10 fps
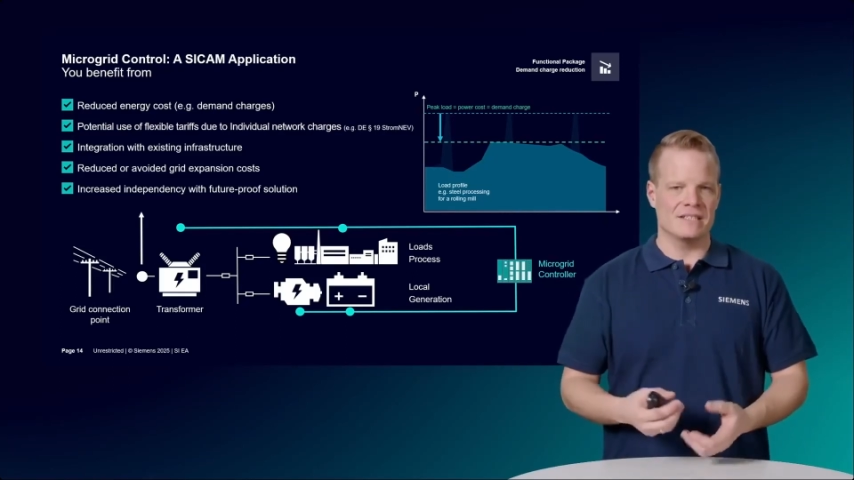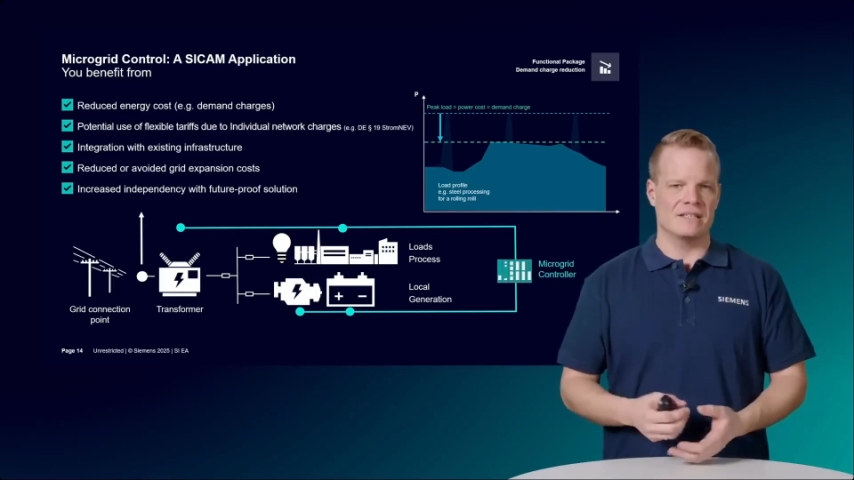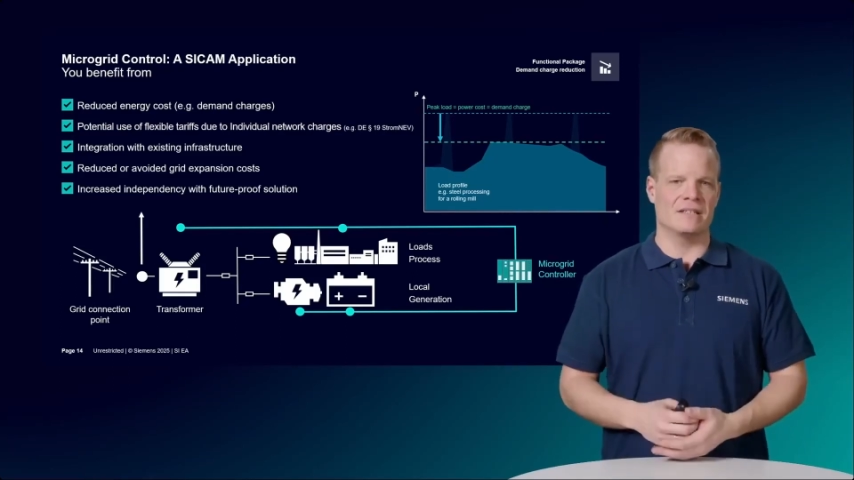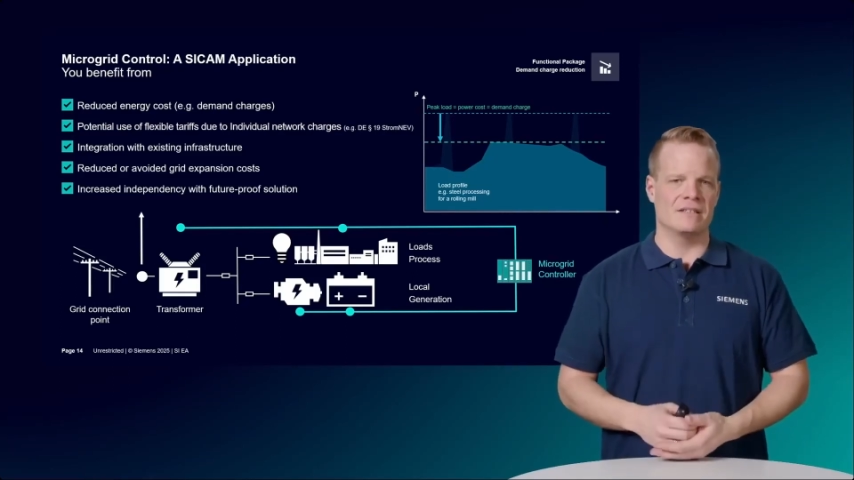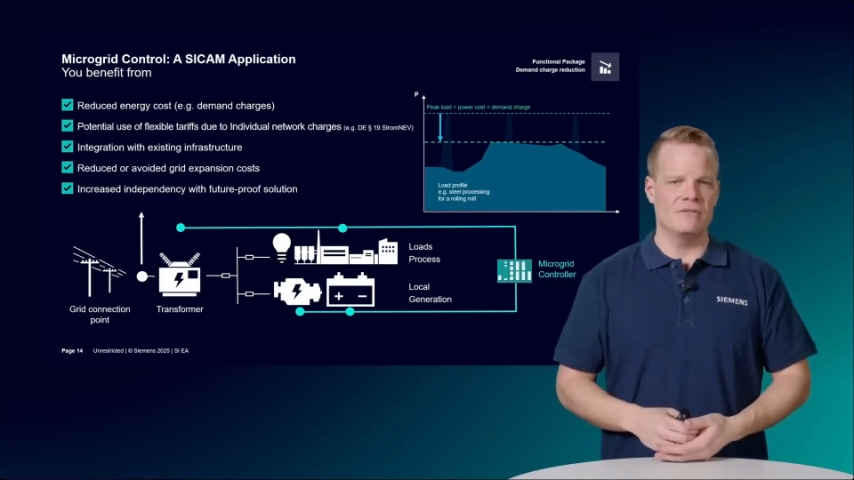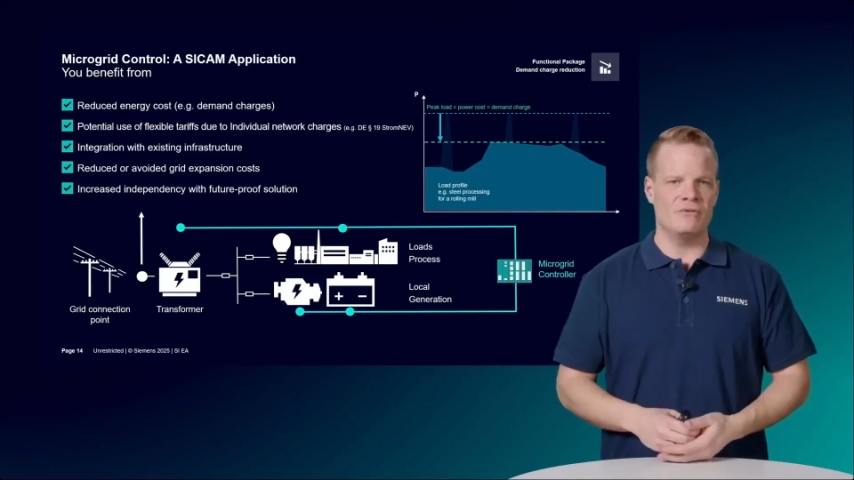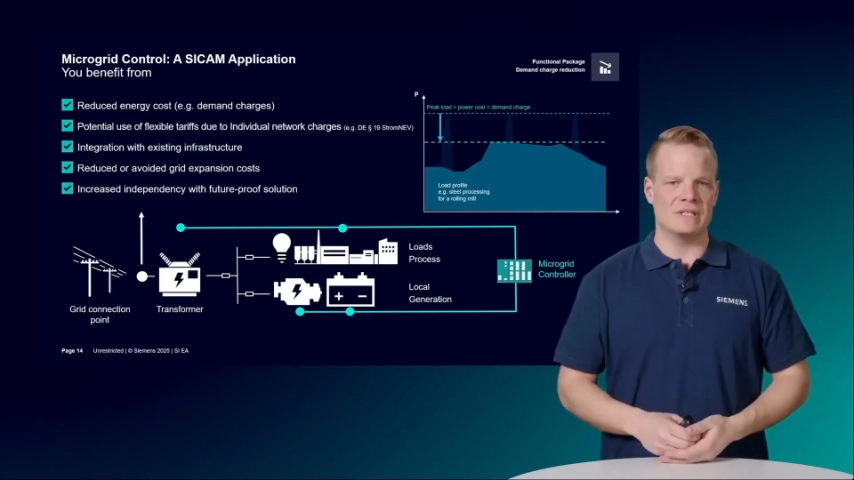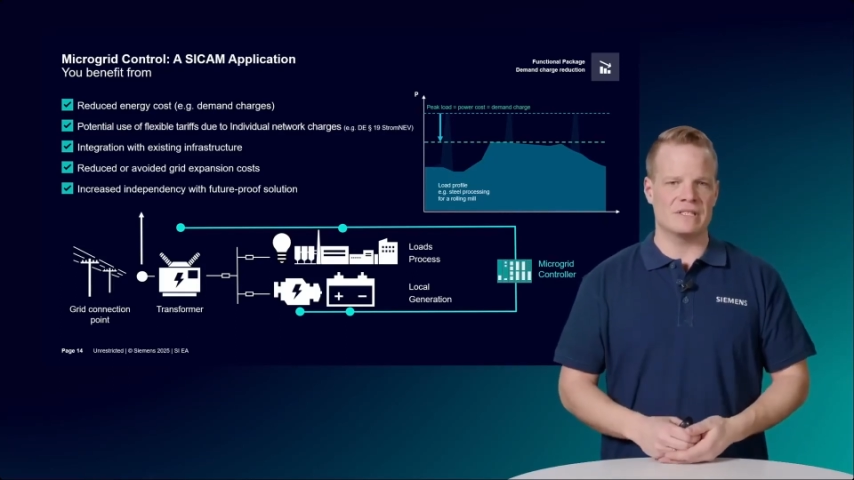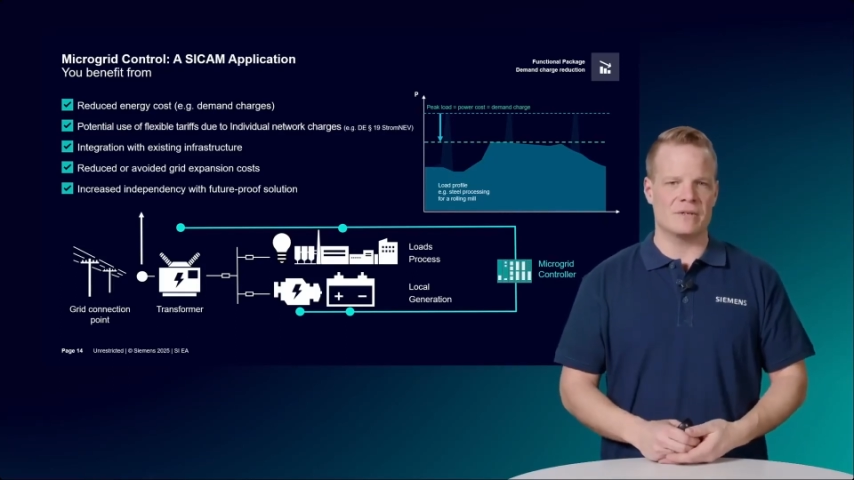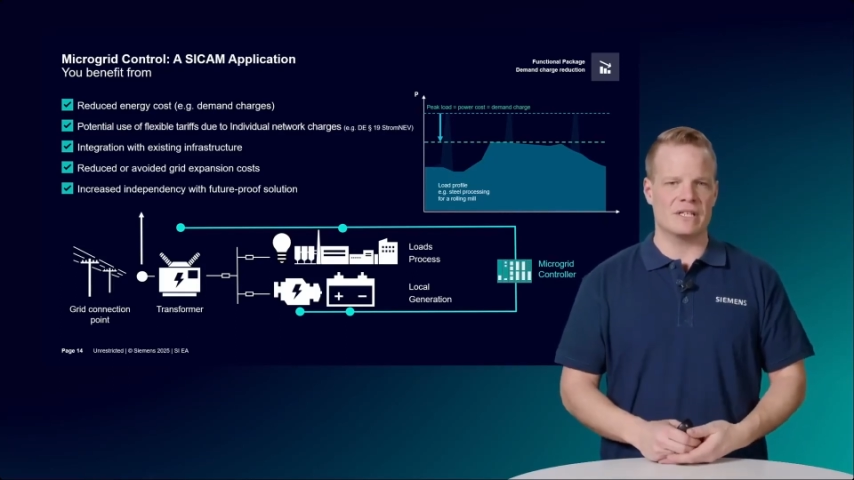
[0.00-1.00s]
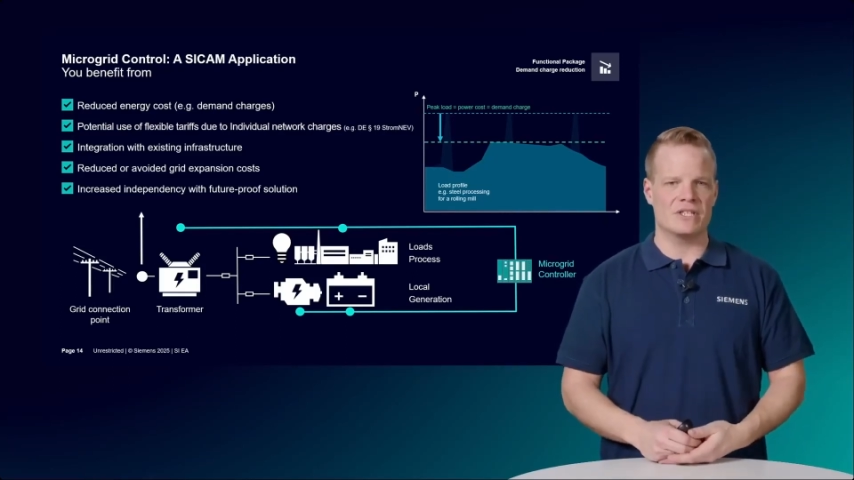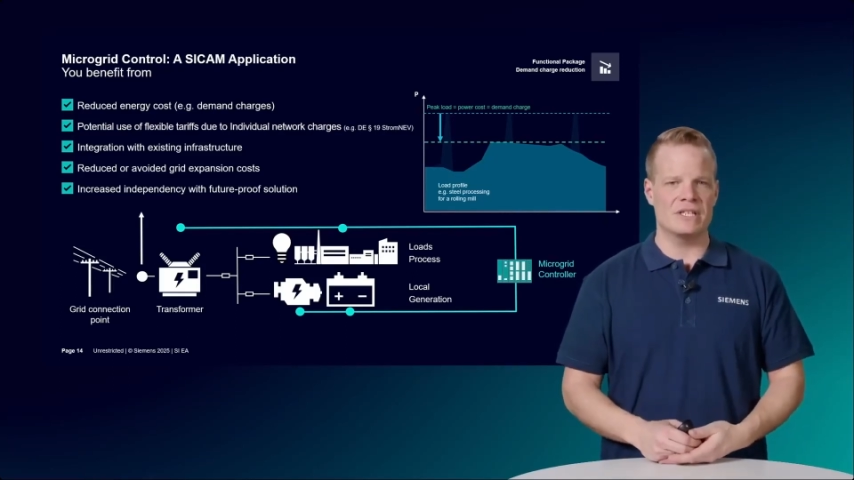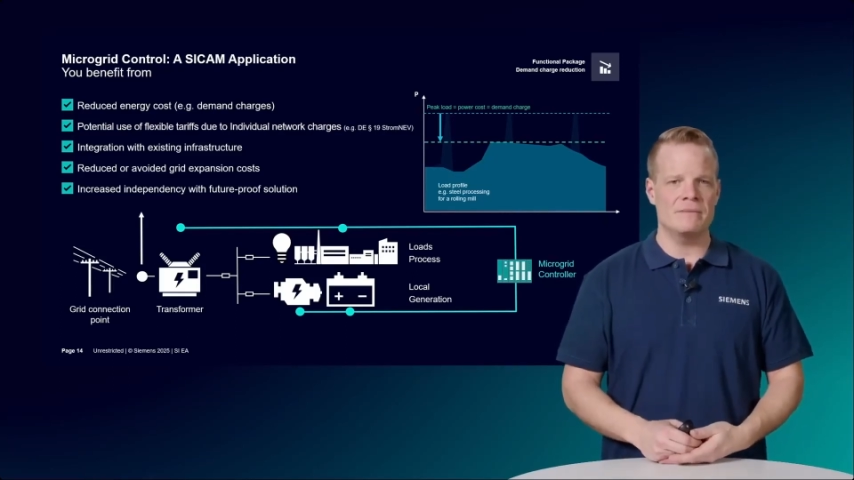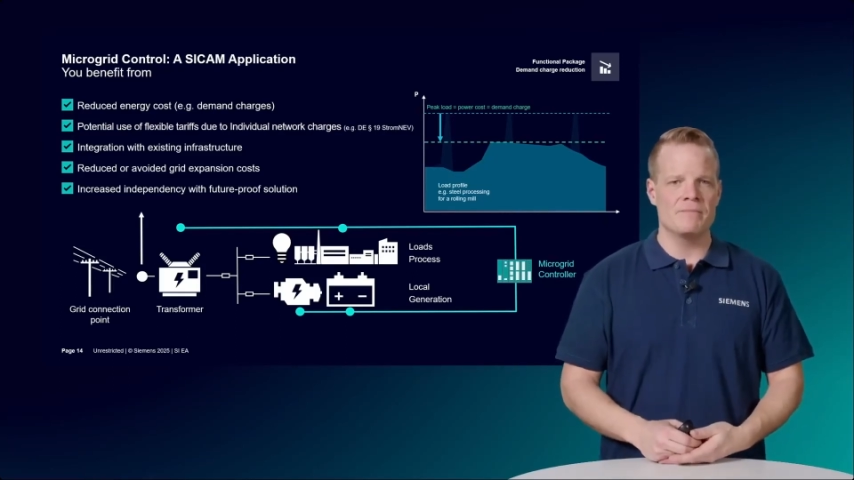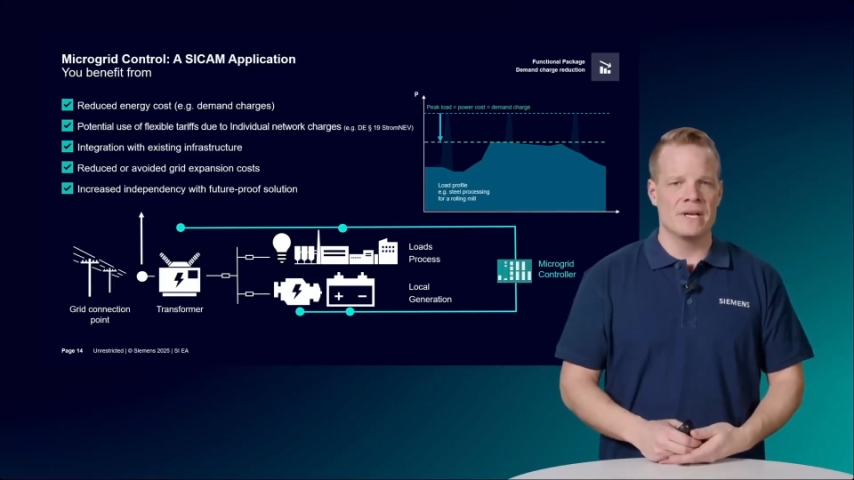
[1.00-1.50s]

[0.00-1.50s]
infrastructure,